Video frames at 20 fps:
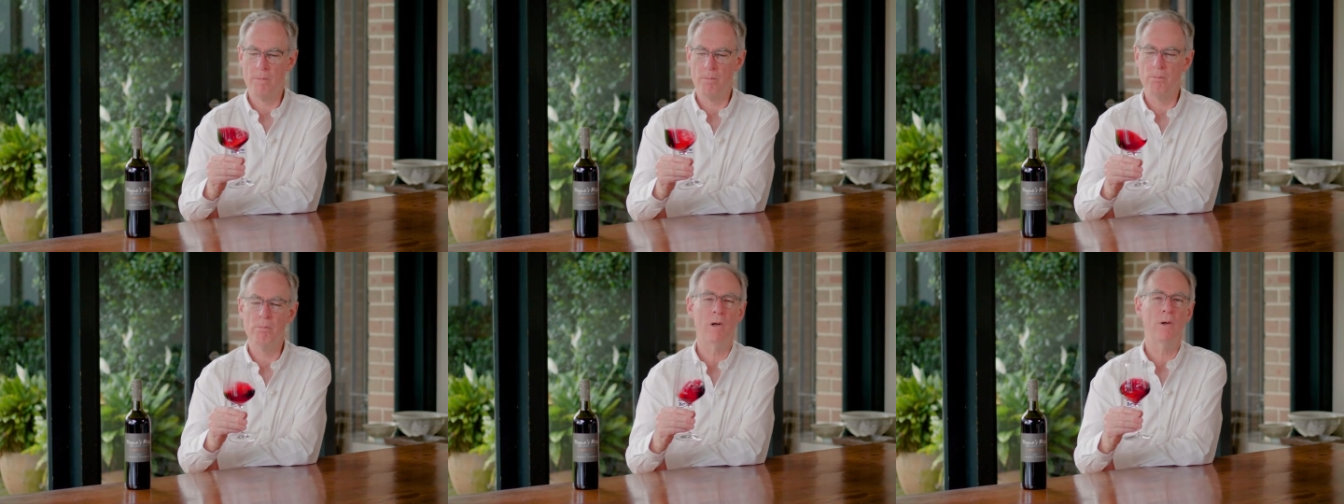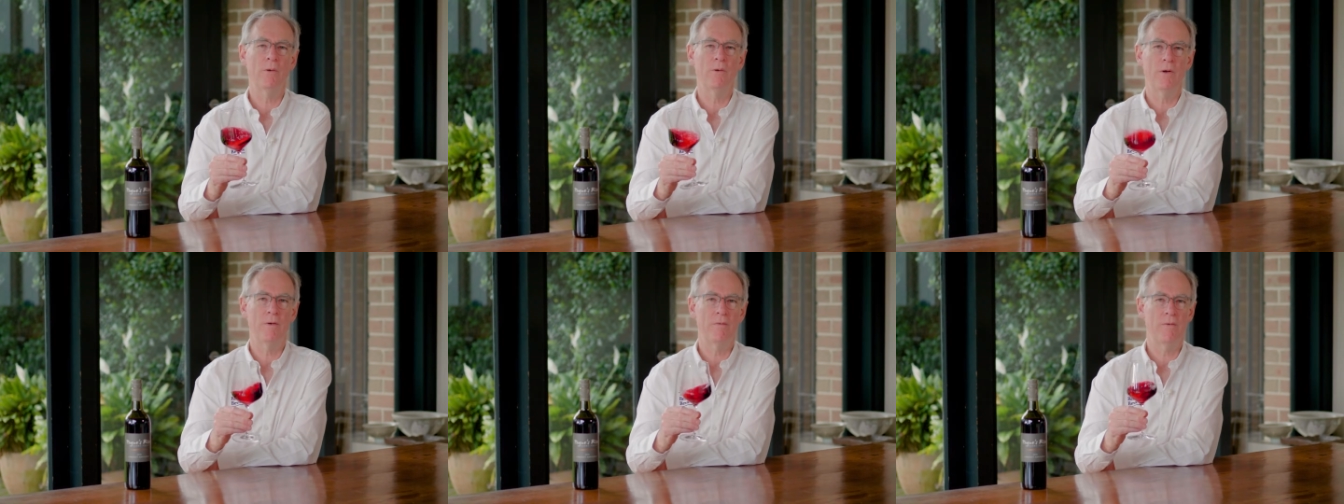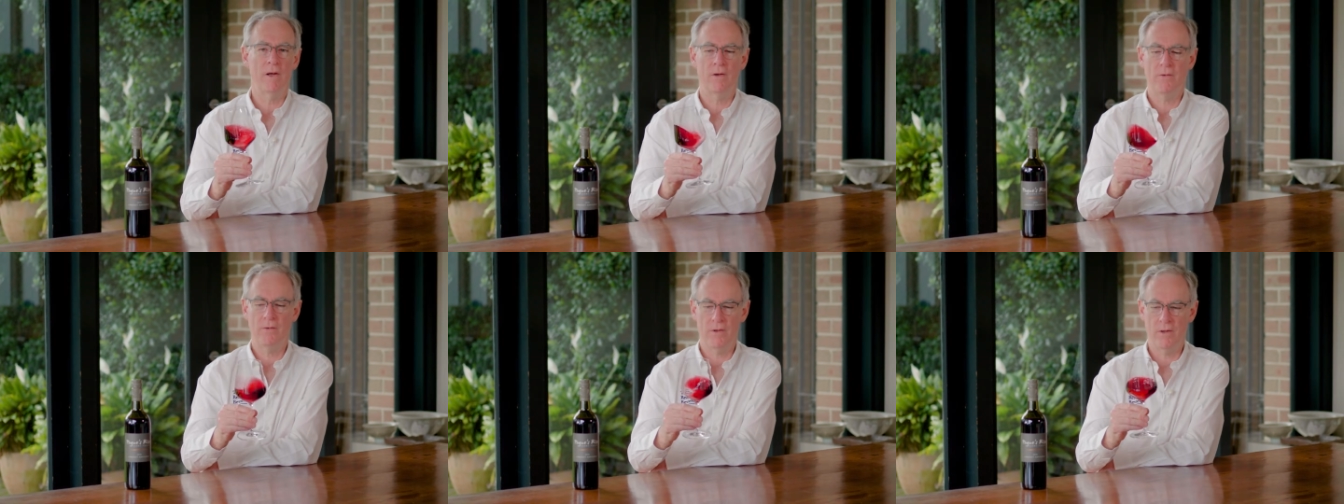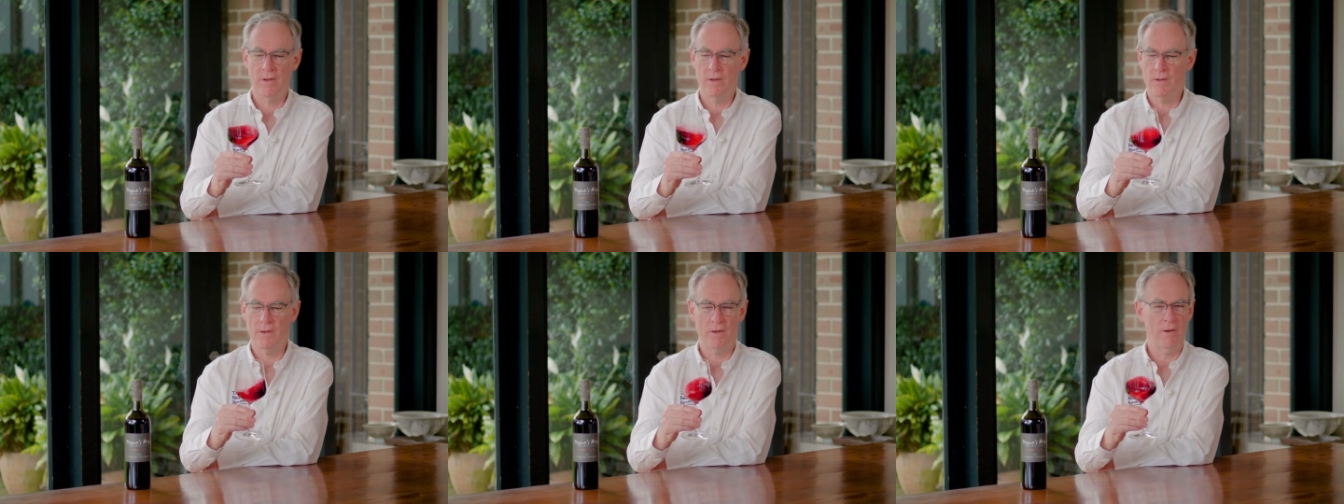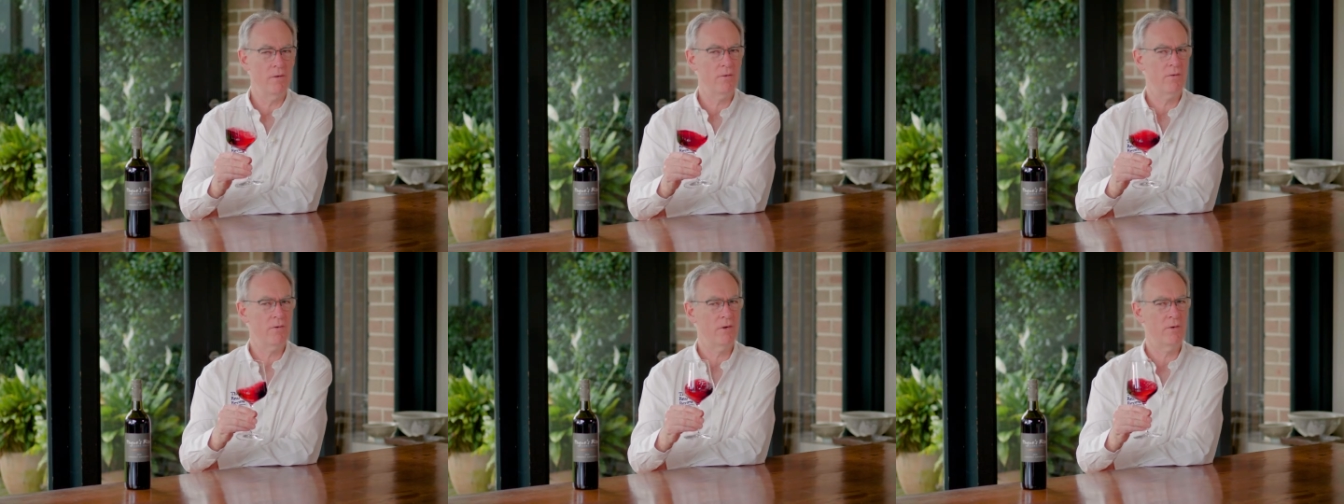multifaceted and
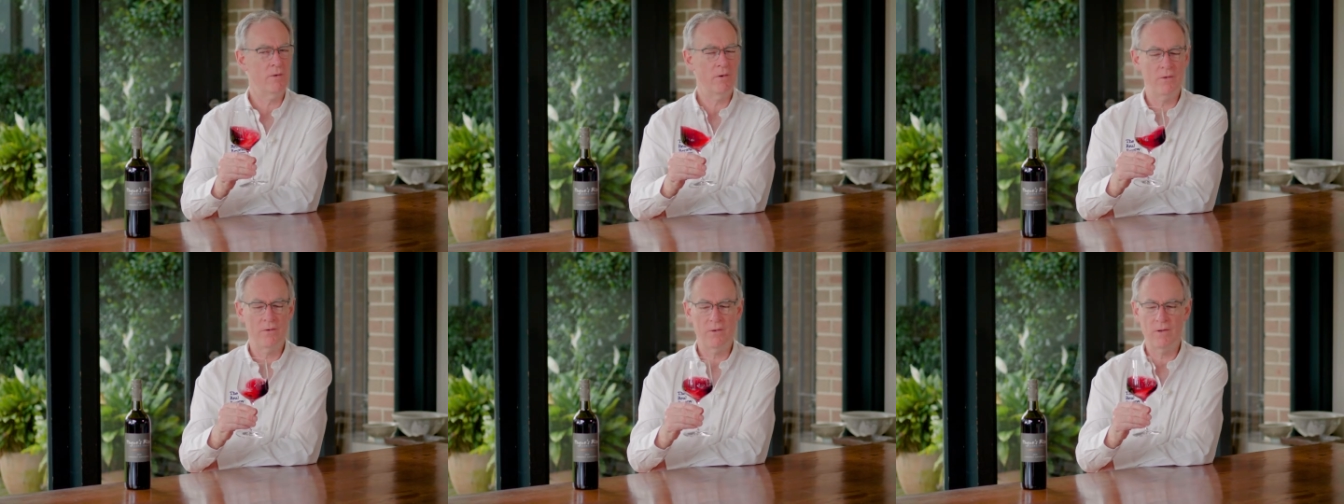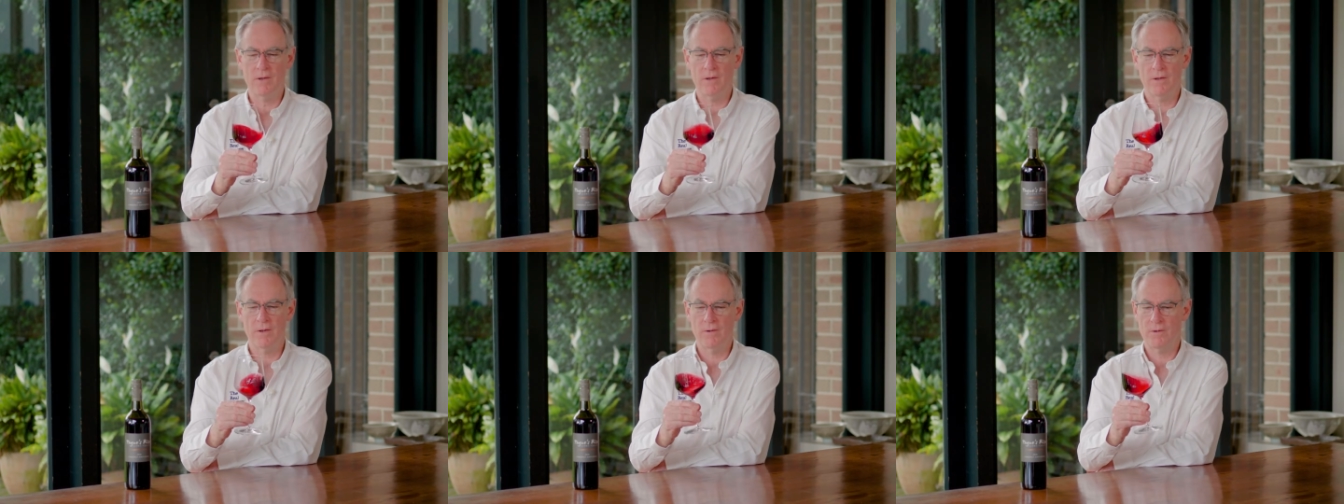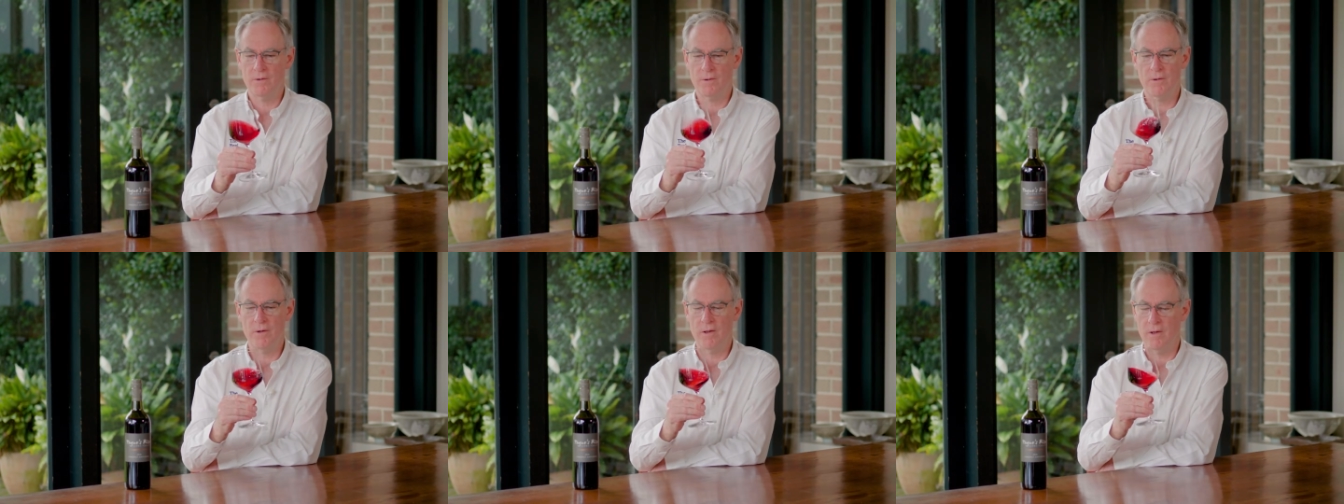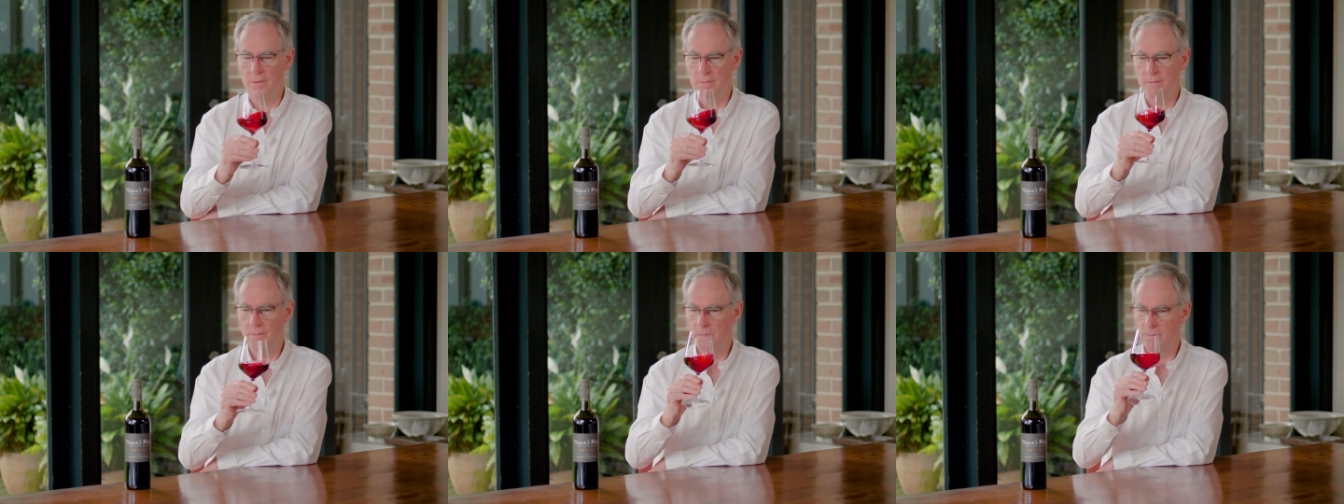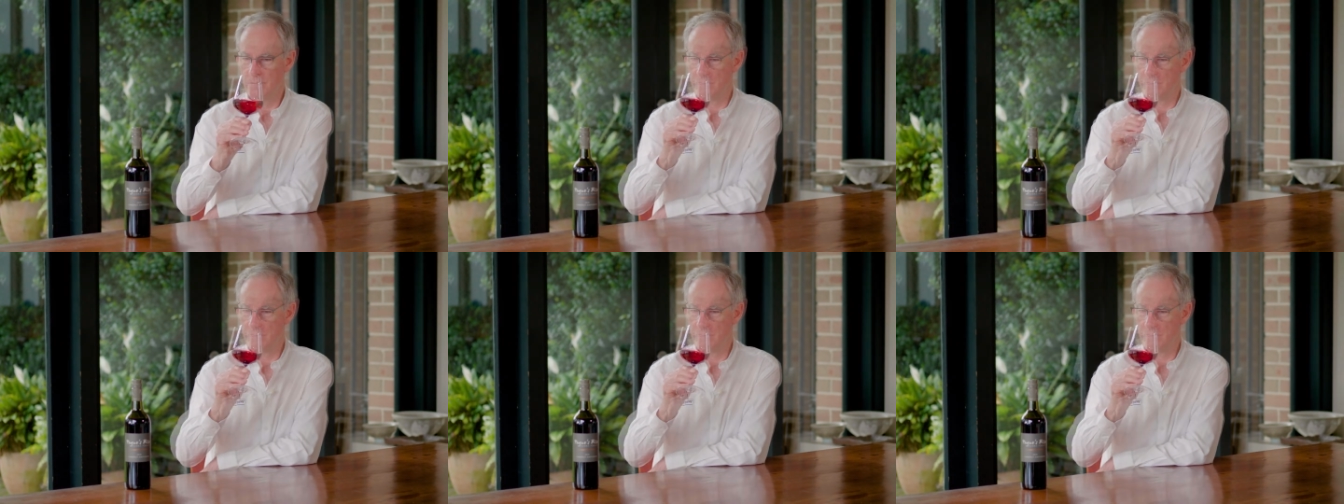not so easy to describe.